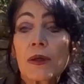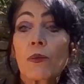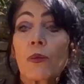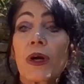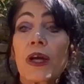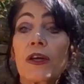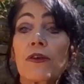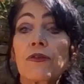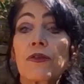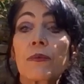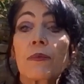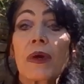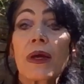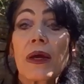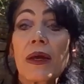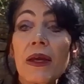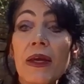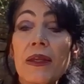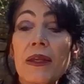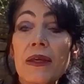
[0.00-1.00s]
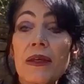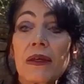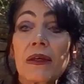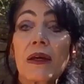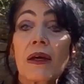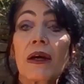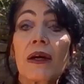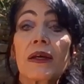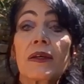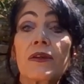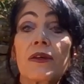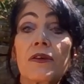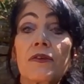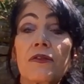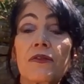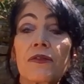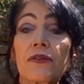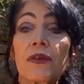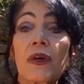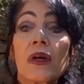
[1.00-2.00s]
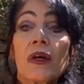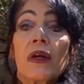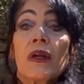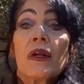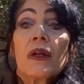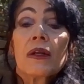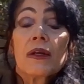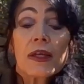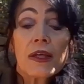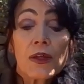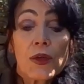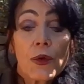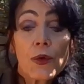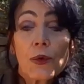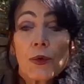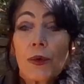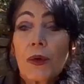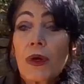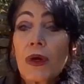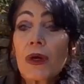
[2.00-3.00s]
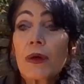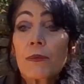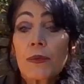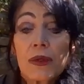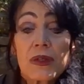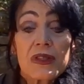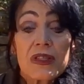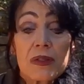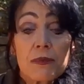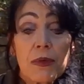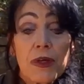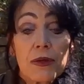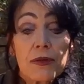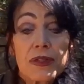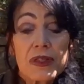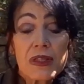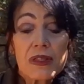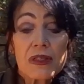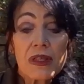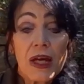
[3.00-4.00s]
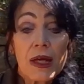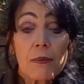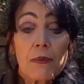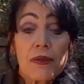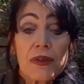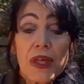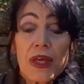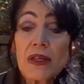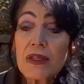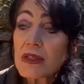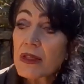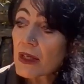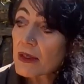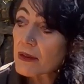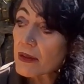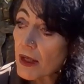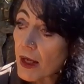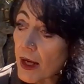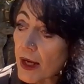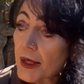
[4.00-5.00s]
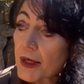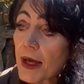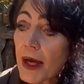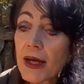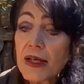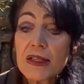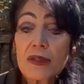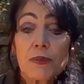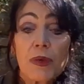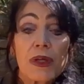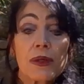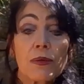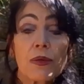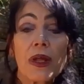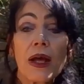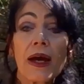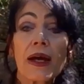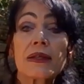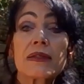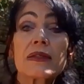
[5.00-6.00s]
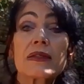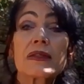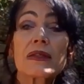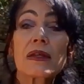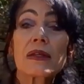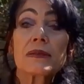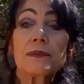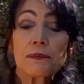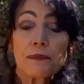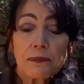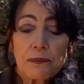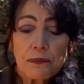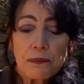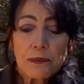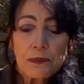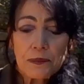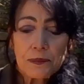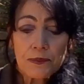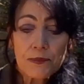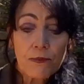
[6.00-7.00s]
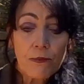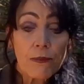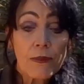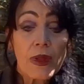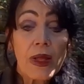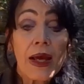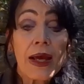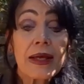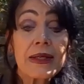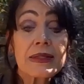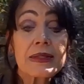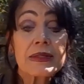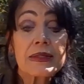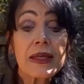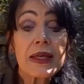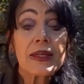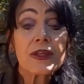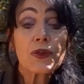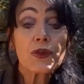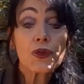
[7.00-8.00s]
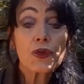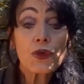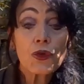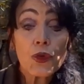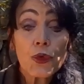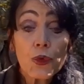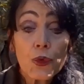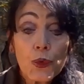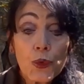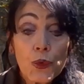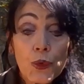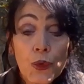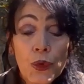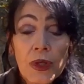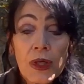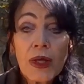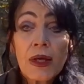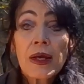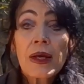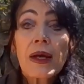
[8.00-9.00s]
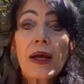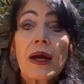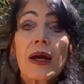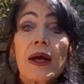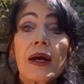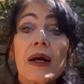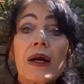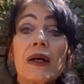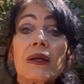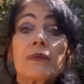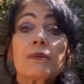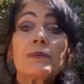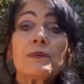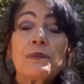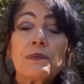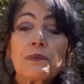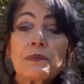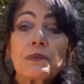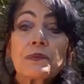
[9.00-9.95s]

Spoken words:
away from any kind of, you know, conspiracy type things. The higher aspect will answer as they do. And